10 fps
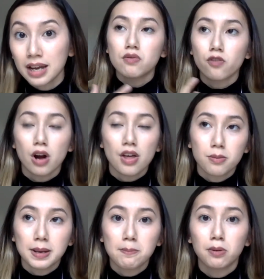For other
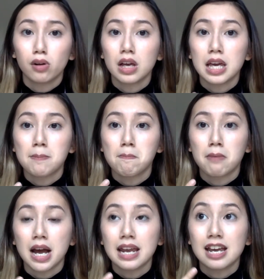people, it
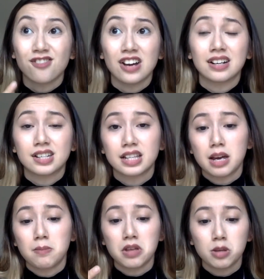might affect
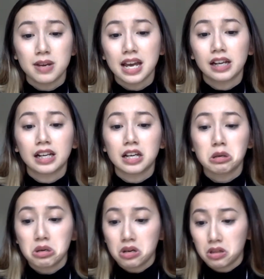them in the beginning,
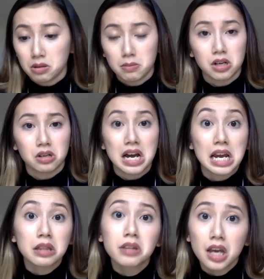the middle,
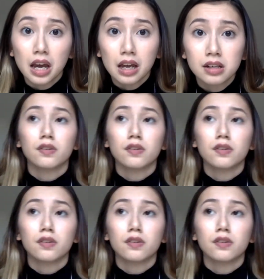and the end.